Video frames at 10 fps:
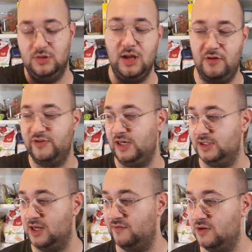
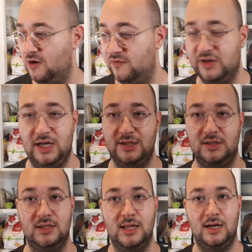notification after
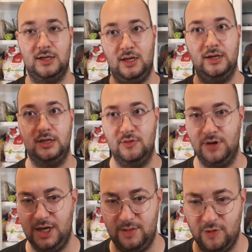notification, and then I can't
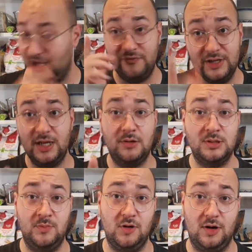ignore it anymore. A video
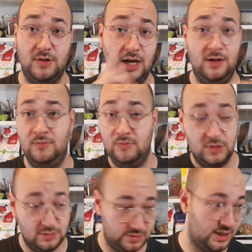tomorrow, and
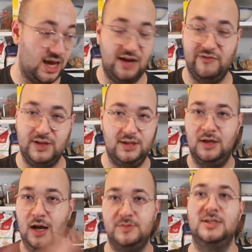we'll get everything
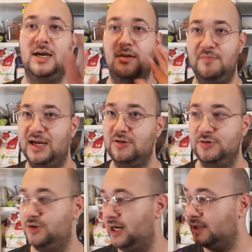up to date and back on
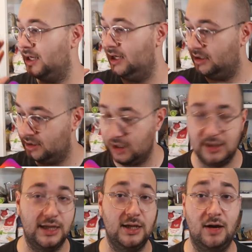track, and I'll
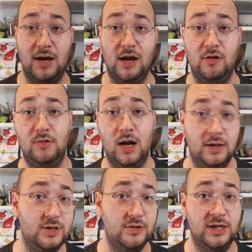let you know how
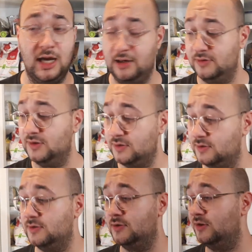I'm doing, how
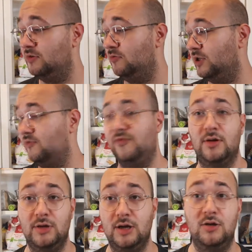Sagut is doing with
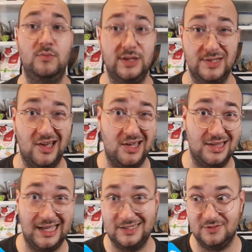following along with the diet
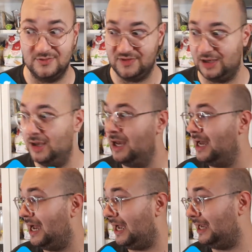and that sort of thing.
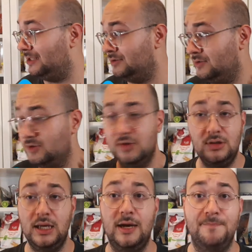And
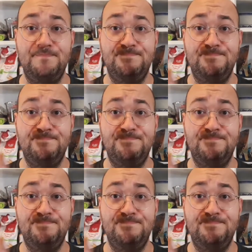yeah,